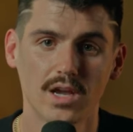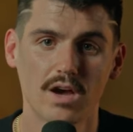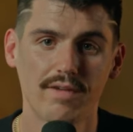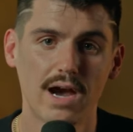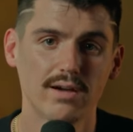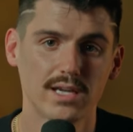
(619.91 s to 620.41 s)

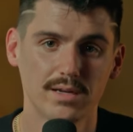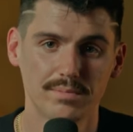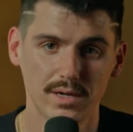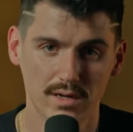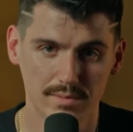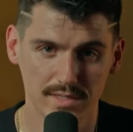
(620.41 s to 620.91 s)
of how he had
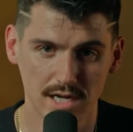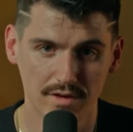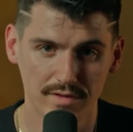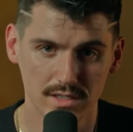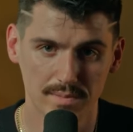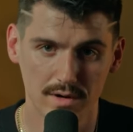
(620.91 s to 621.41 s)
built
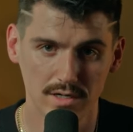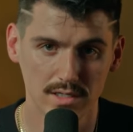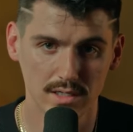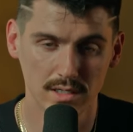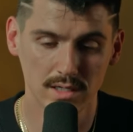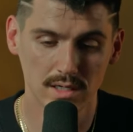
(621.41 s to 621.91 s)
himself as a person.